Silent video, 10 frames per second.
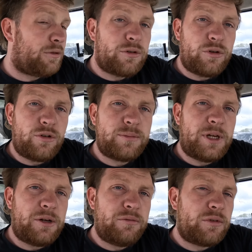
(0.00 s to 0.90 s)
we'll go home
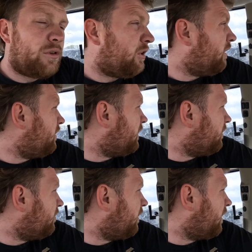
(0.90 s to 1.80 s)
now. We'll go on
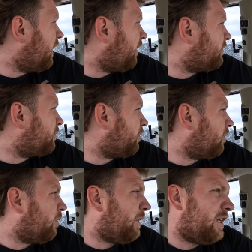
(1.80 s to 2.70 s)
to have to
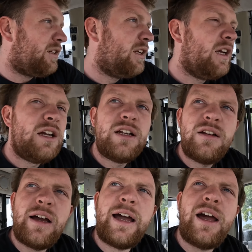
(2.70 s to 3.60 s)
roll a bit
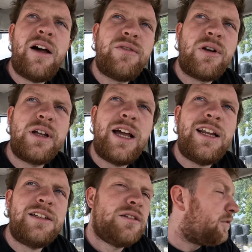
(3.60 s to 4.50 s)
uh, of
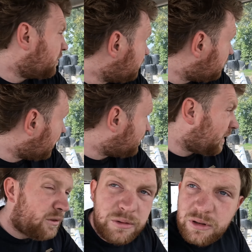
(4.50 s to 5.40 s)
organic stuff that was dropped
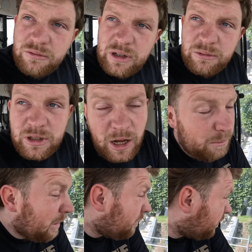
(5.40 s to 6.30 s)
into it while we
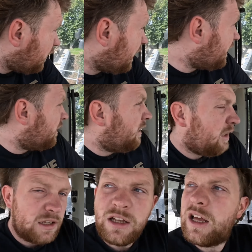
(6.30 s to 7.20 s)
combine for that.
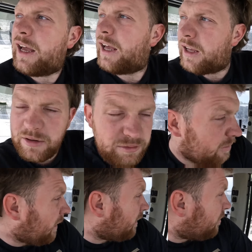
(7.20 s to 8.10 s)
Uh, we
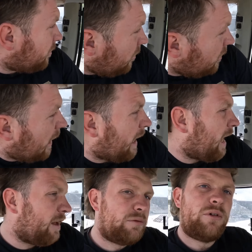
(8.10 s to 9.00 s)
have that to roll,
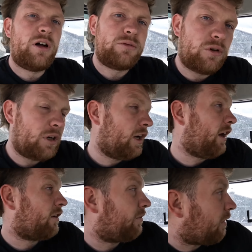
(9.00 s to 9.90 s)
and we want to roll a
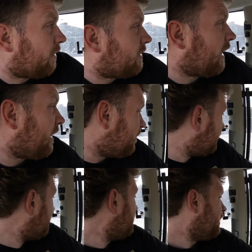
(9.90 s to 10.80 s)
lock for
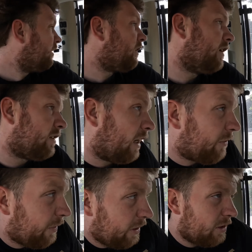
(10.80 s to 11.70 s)
ourselves to
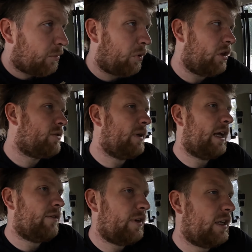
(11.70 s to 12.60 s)
start feeding the bulls we have